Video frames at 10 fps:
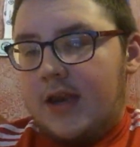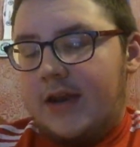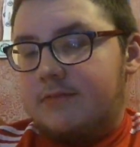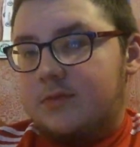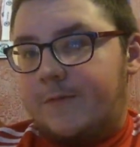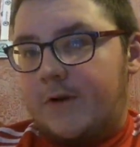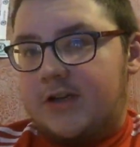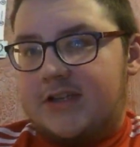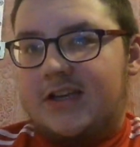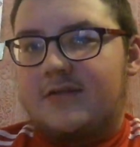That was the
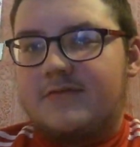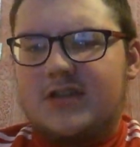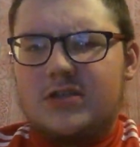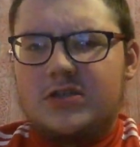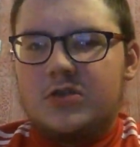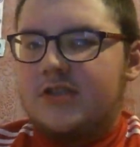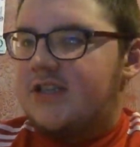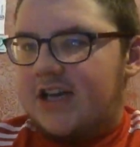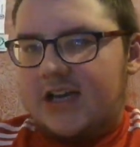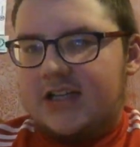first leg and we just couldn't
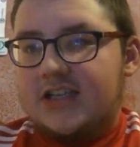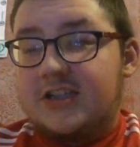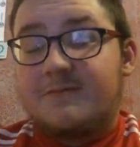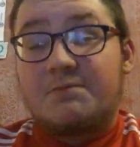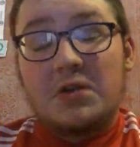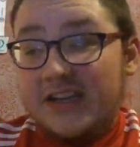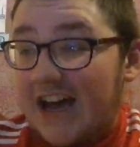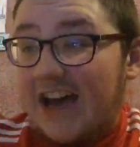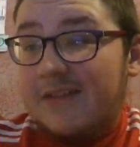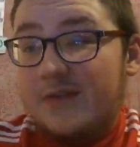take our chances, but
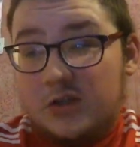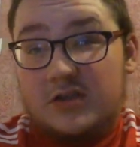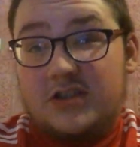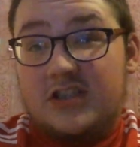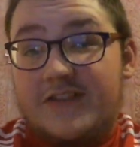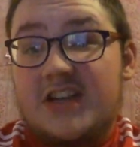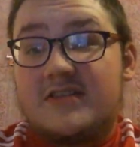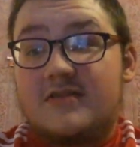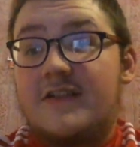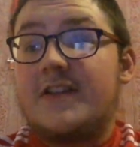neither could Sevilla.
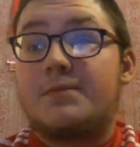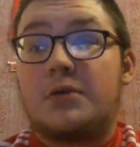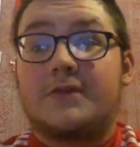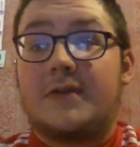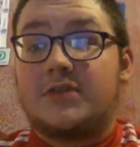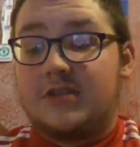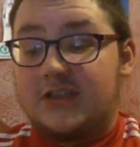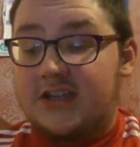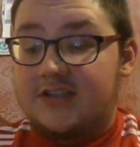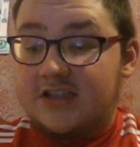So I think both teams are going
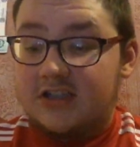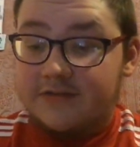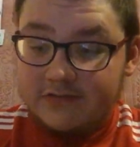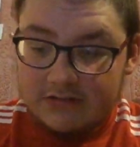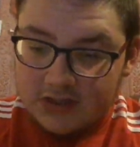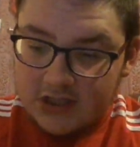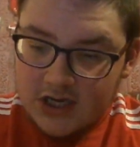to cancel each other out.